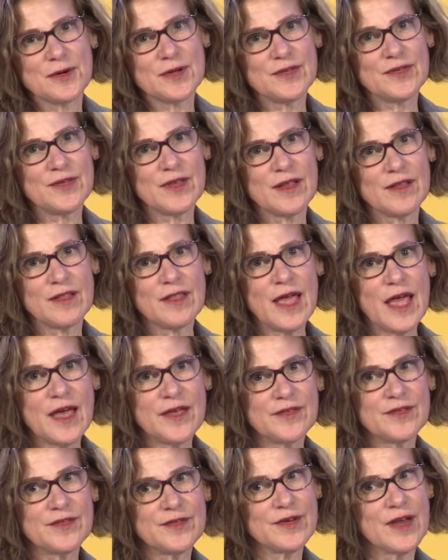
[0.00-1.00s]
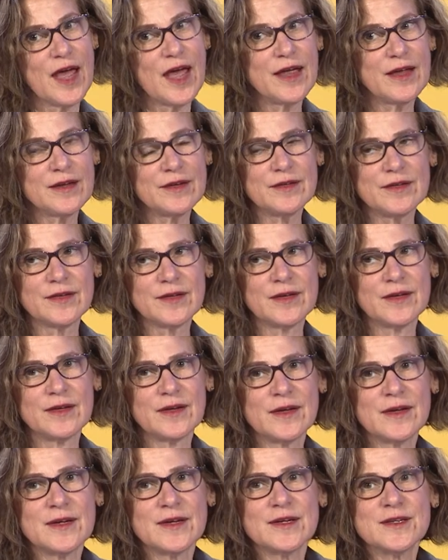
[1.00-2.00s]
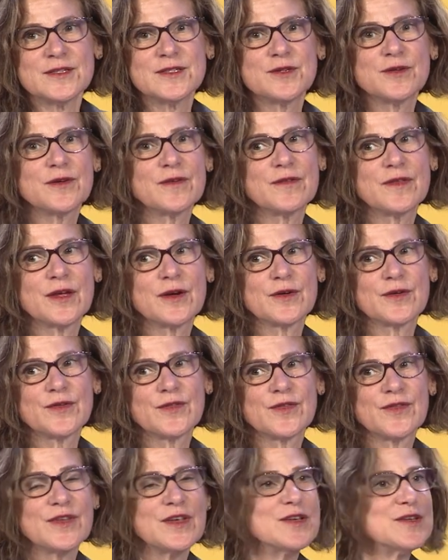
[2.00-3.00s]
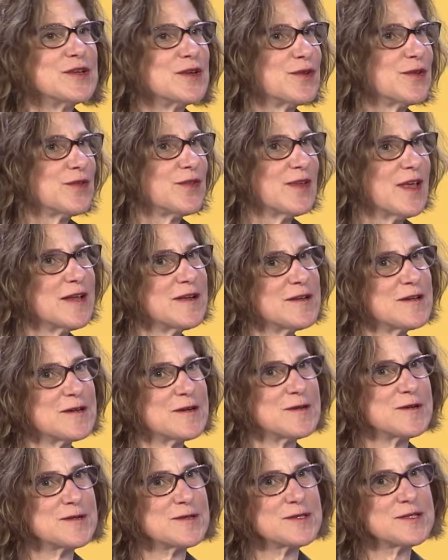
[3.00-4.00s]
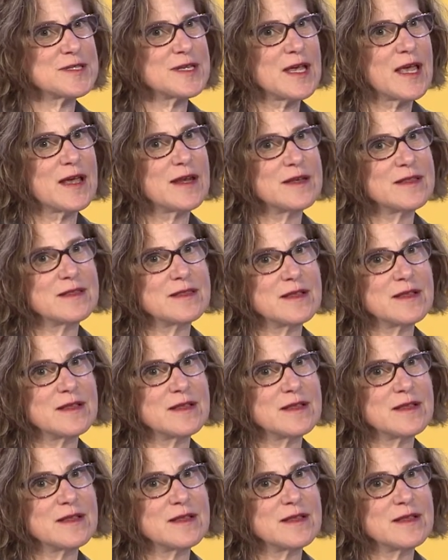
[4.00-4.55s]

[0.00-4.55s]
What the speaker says: is that last night, two of their senior senators had